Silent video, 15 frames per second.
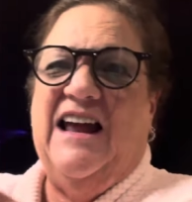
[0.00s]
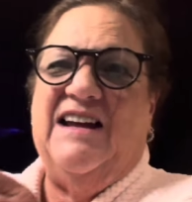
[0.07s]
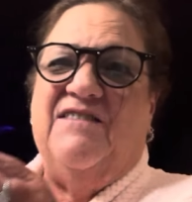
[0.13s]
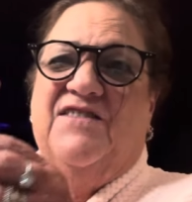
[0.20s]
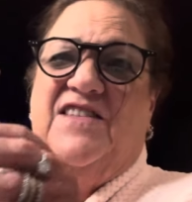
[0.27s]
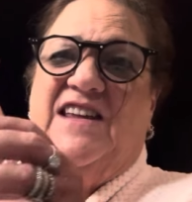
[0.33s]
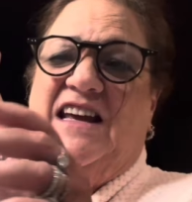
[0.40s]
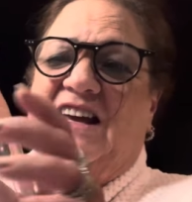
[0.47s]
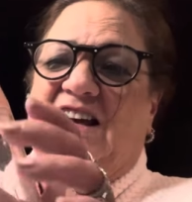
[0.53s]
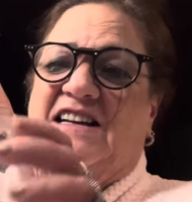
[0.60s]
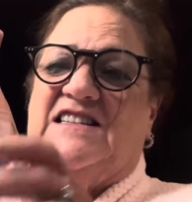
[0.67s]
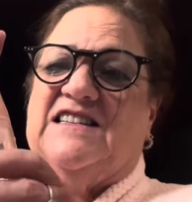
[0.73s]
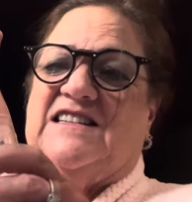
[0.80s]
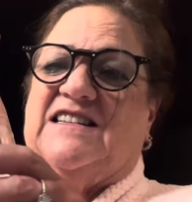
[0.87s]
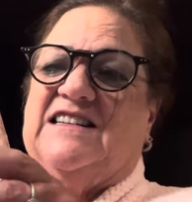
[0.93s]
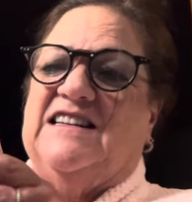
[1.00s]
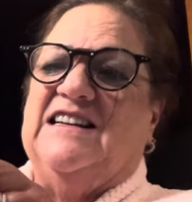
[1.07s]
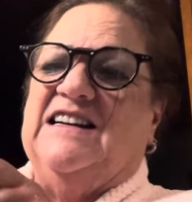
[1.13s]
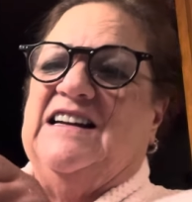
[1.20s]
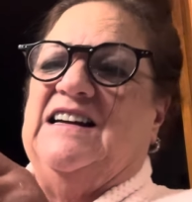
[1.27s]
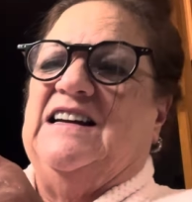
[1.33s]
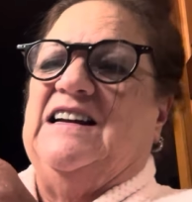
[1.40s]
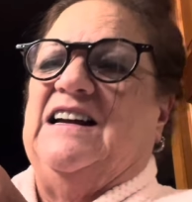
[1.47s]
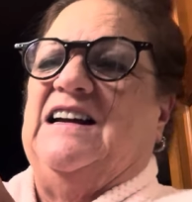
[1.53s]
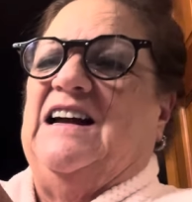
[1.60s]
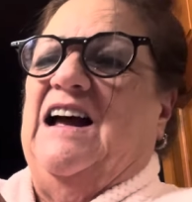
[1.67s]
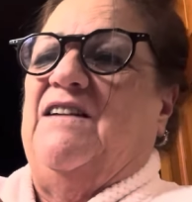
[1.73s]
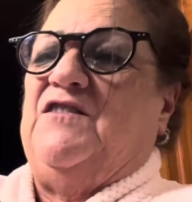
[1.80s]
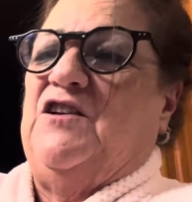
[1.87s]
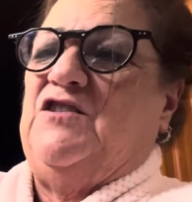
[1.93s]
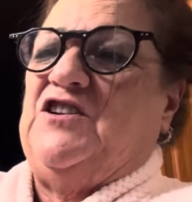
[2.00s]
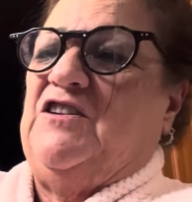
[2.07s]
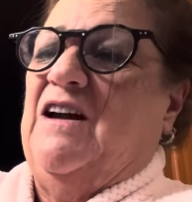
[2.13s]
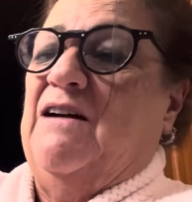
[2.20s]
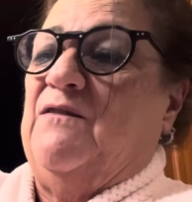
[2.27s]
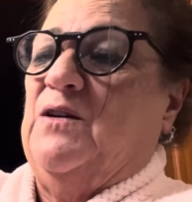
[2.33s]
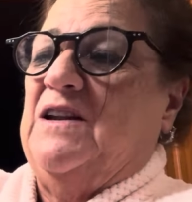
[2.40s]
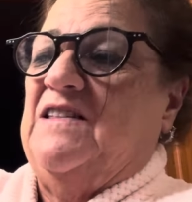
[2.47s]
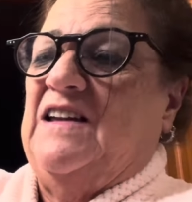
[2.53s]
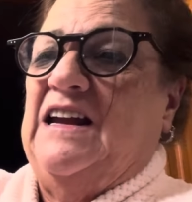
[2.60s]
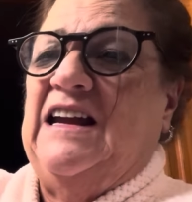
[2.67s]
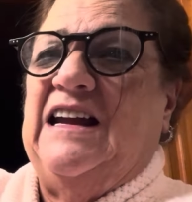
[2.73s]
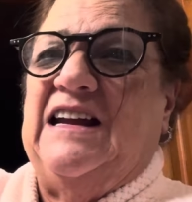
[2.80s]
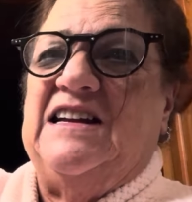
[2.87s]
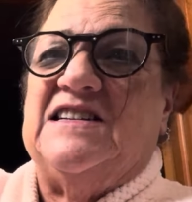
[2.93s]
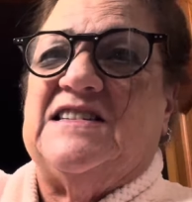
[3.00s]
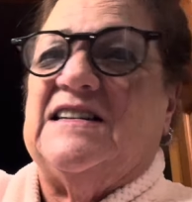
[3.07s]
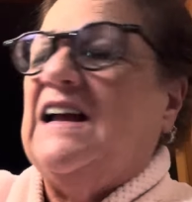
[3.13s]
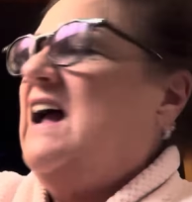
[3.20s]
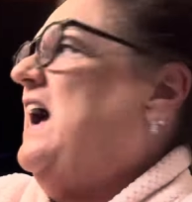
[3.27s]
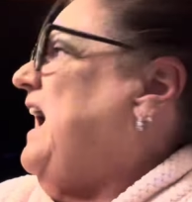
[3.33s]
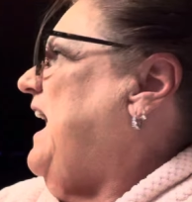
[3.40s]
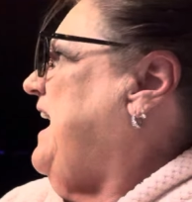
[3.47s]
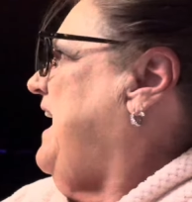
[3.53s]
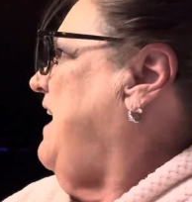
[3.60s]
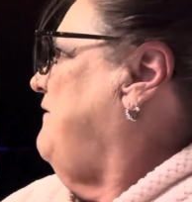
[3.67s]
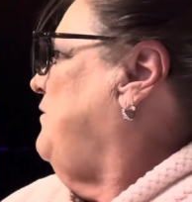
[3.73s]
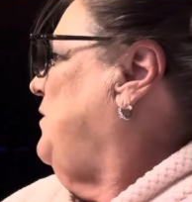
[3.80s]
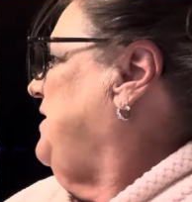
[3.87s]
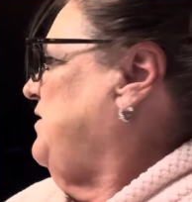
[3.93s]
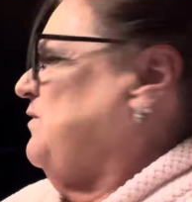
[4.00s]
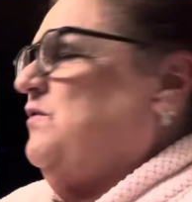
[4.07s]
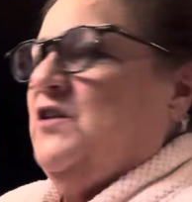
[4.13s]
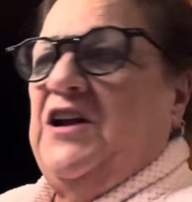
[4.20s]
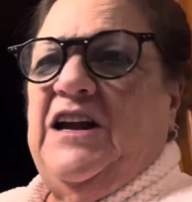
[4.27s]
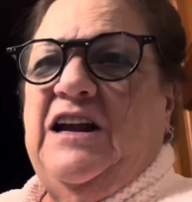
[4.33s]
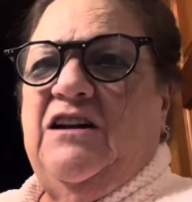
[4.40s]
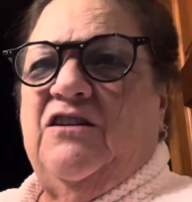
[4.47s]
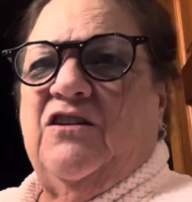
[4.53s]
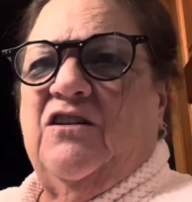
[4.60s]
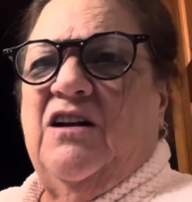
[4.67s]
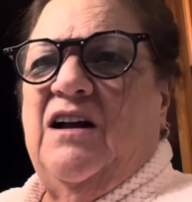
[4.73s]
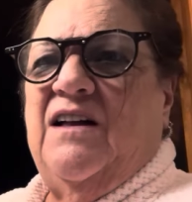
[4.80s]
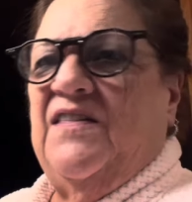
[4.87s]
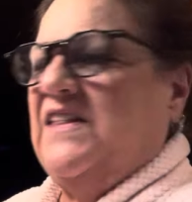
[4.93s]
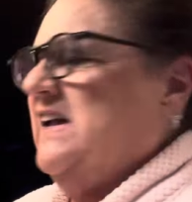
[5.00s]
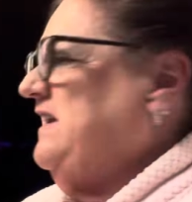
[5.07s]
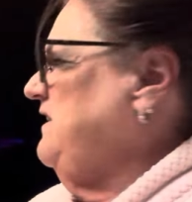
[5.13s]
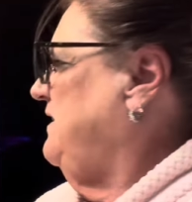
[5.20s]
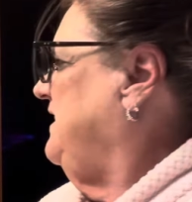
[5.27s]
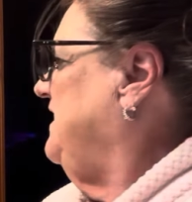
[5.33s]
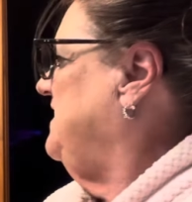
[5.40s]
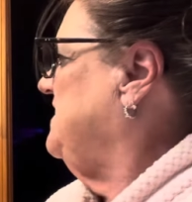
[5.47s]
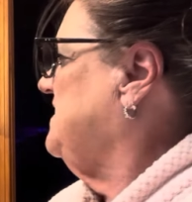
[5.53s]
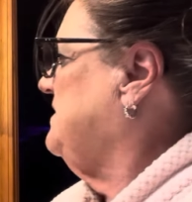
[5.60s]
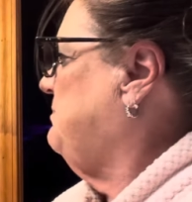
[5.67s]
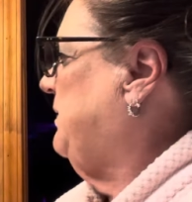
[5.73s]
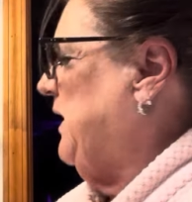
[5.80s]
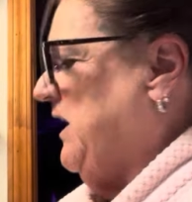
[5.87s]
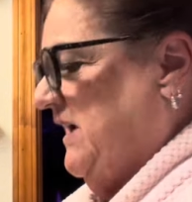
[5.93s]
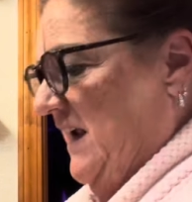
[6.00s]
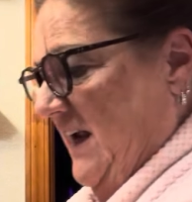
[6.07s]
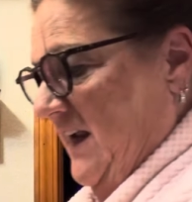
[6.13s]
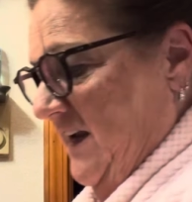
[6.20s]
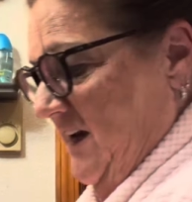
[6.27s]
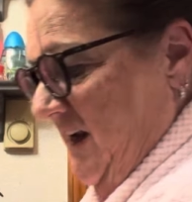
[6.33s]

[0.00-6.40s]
have this. Do you have one of these? I have one over here that is plug-in,